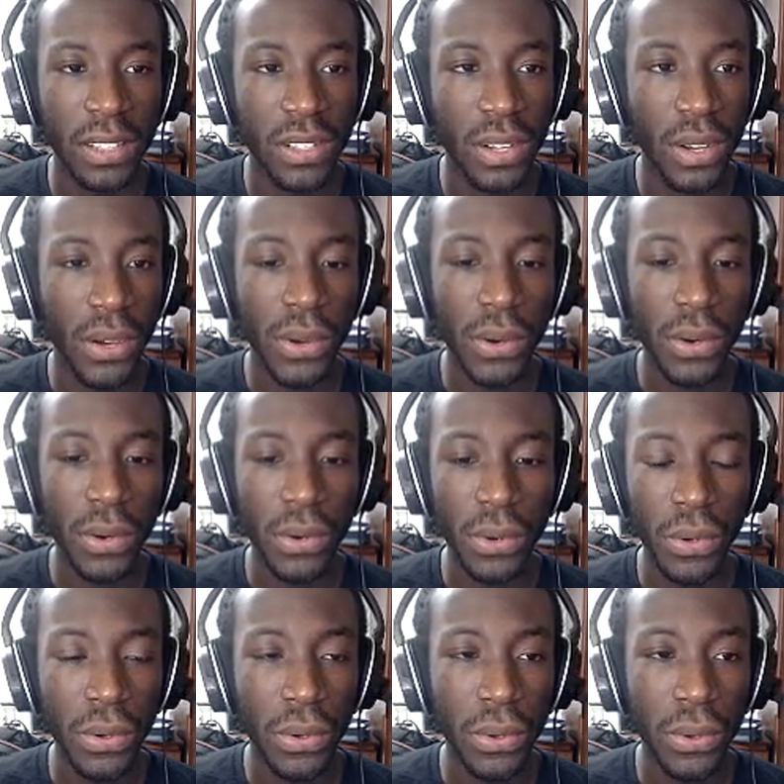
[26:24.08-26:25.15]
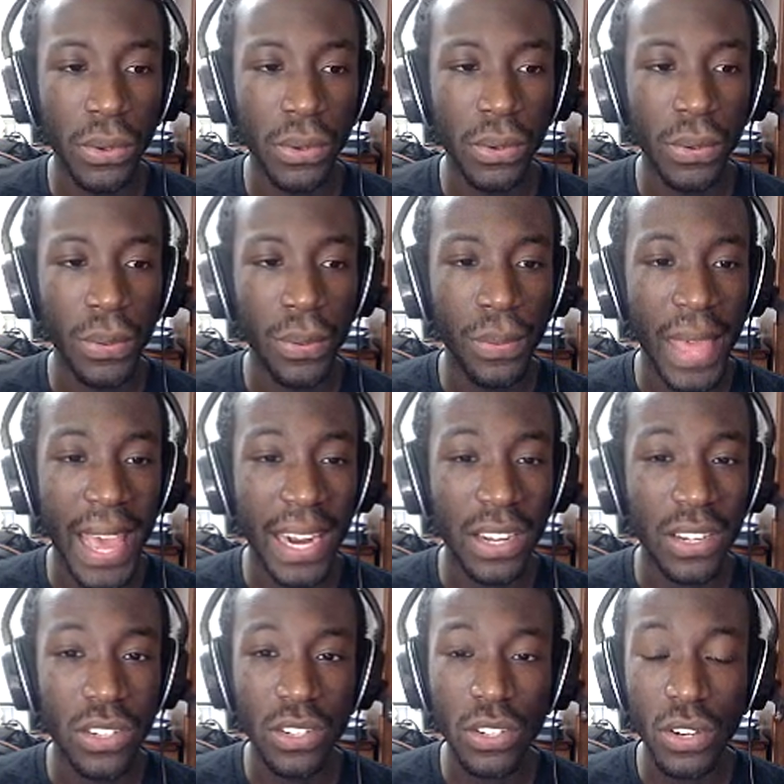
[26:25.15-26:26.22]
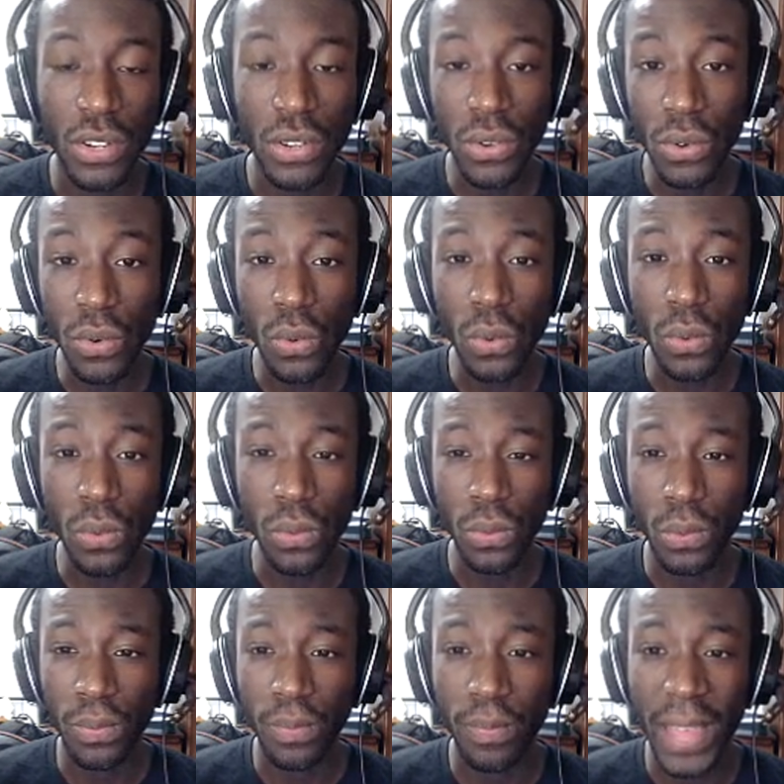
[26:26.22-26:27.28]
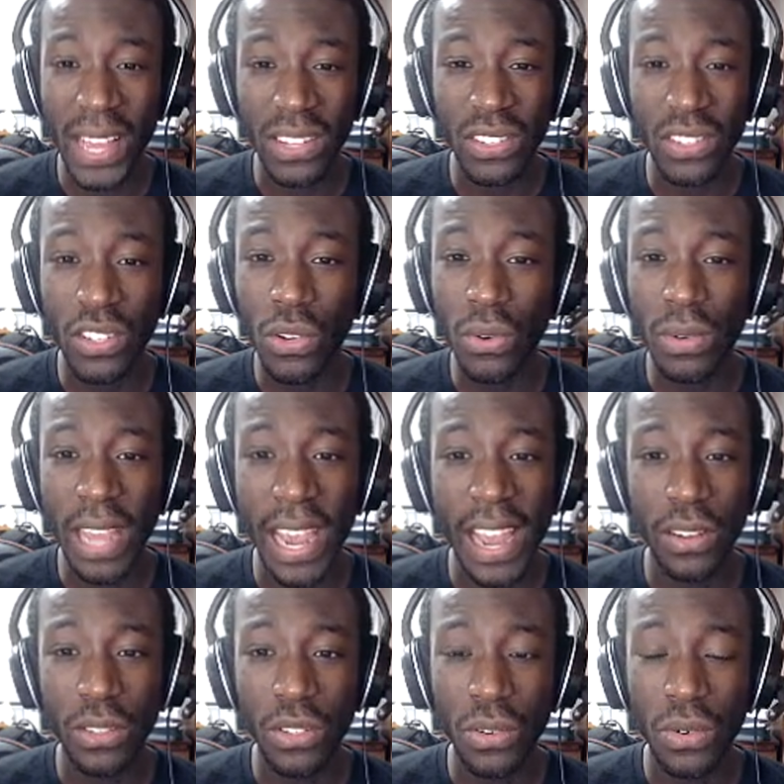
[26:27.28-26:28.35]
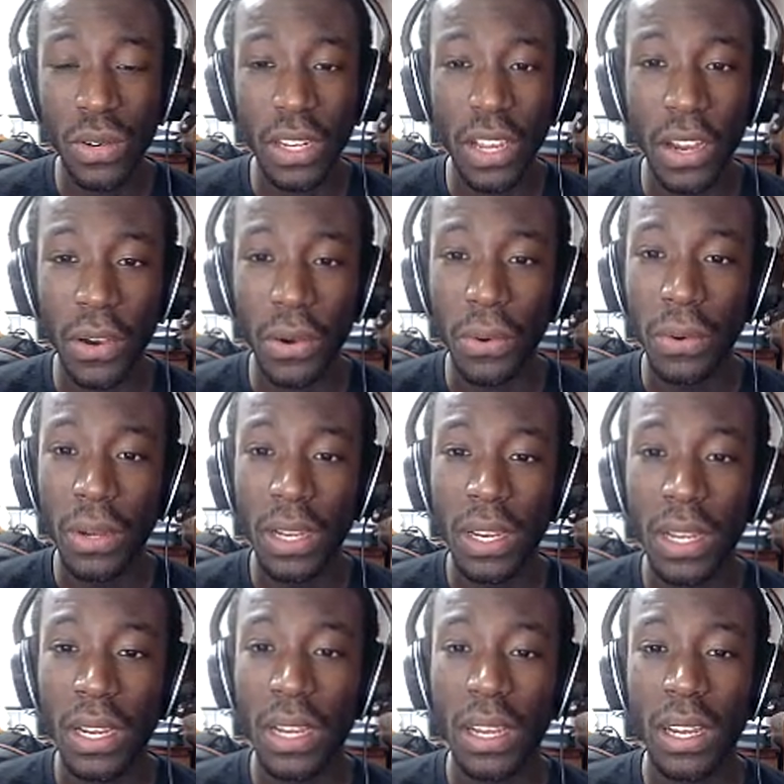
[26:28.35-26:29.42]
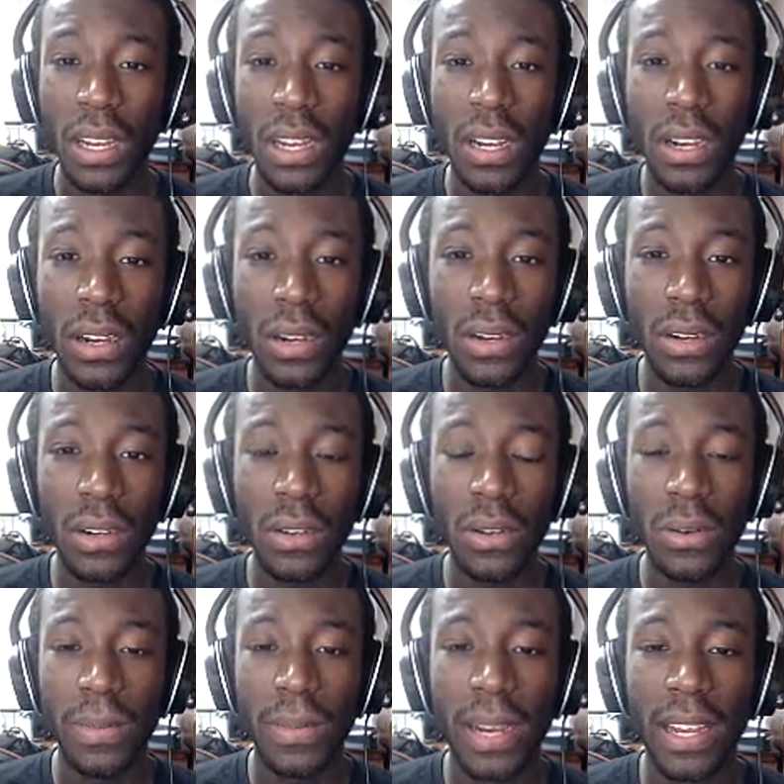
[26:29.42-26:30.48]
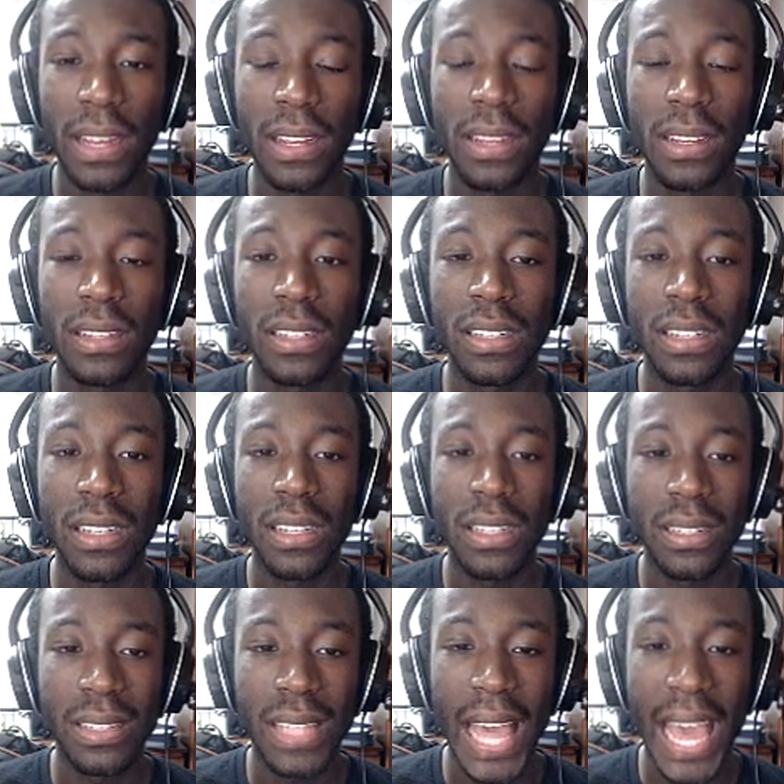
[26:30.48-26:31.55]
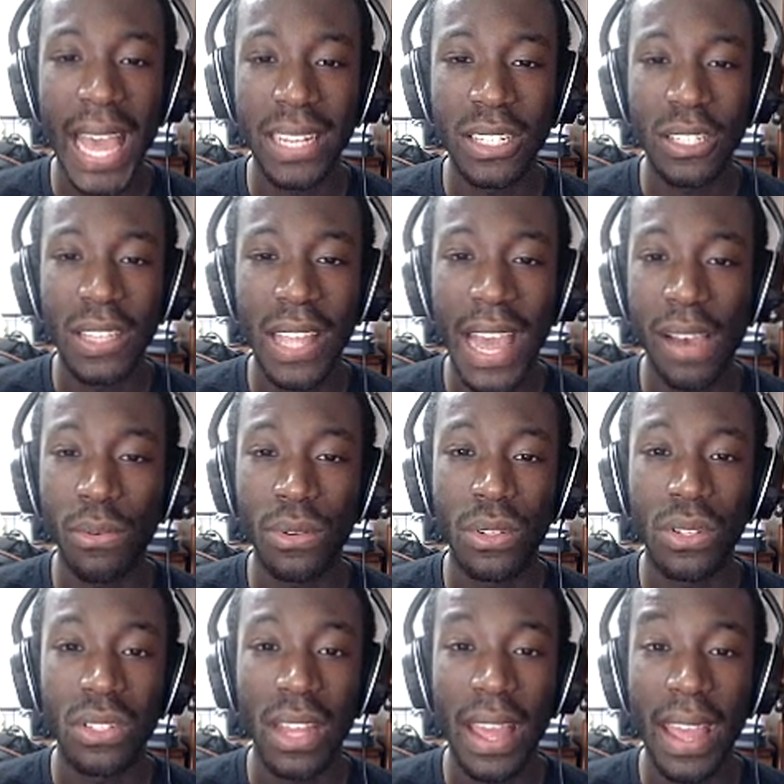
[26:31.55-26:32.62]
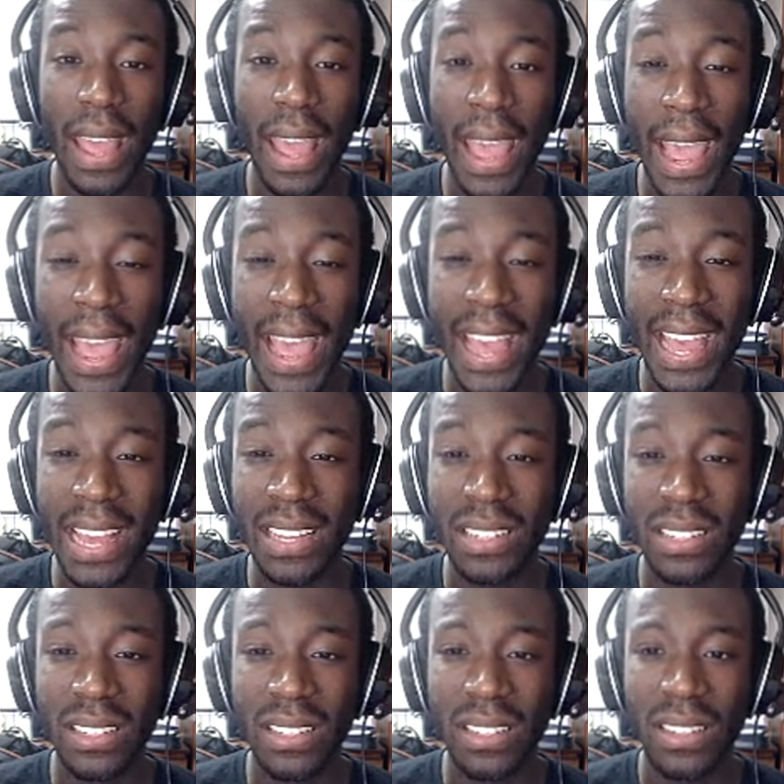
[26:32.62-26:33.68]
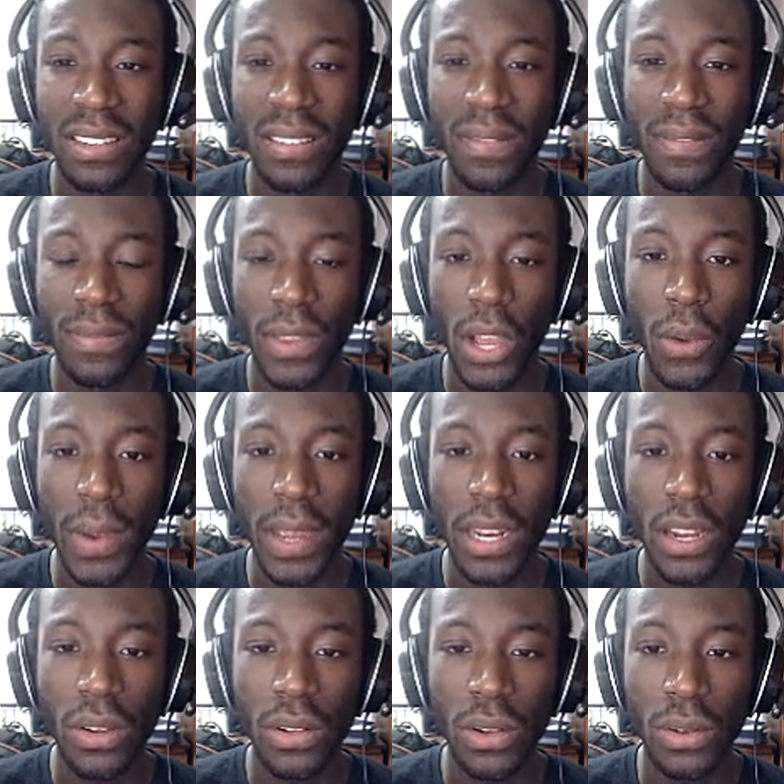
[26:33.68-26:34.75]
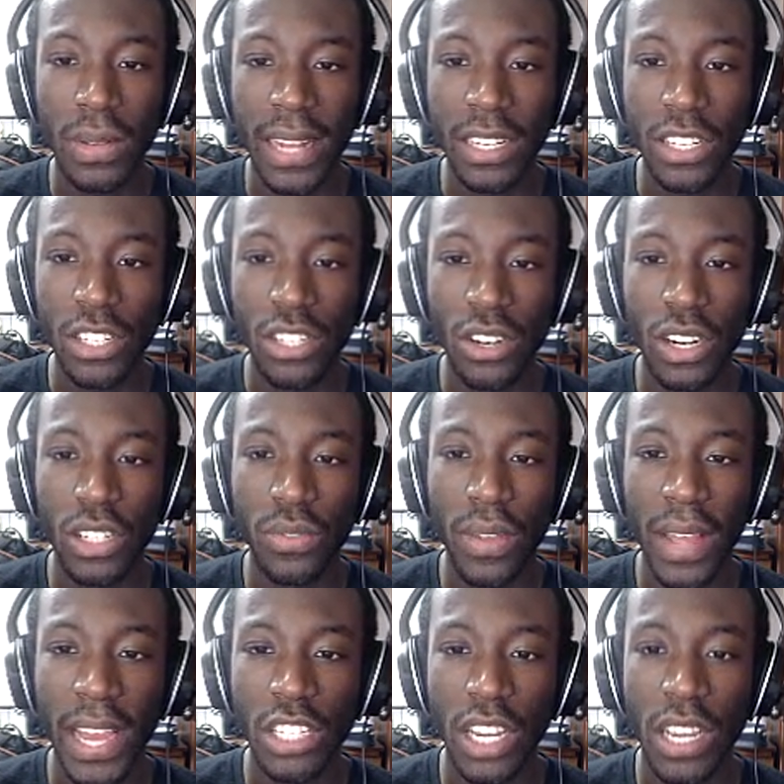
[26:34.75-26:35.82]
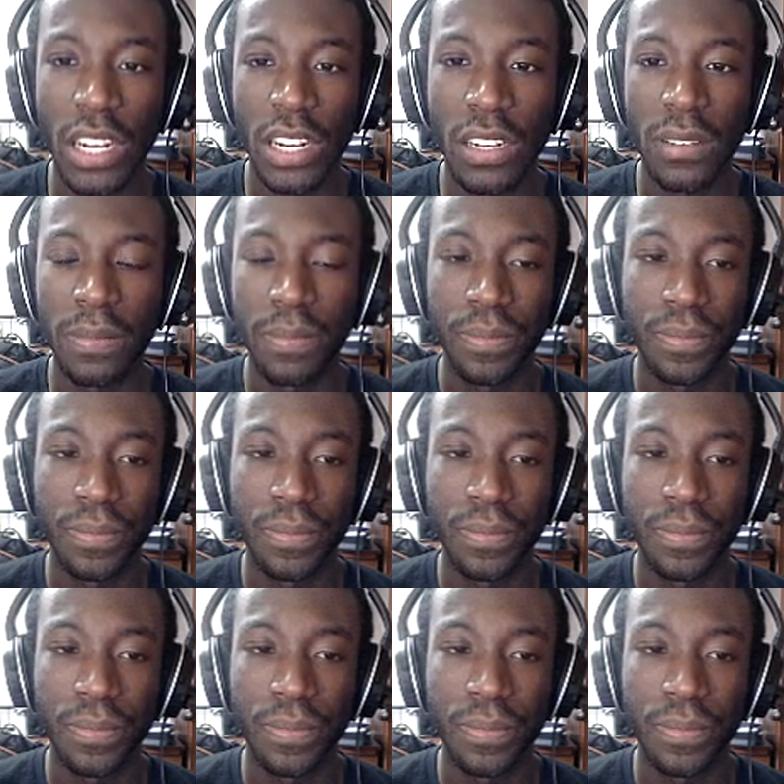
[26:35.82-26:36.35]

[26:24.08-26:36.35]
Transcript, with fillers: So that is 2. That's 2 down, 2 to go. Oh my goodness. That was ass. Oh wait, no, no, not discharge. Flash Cannon.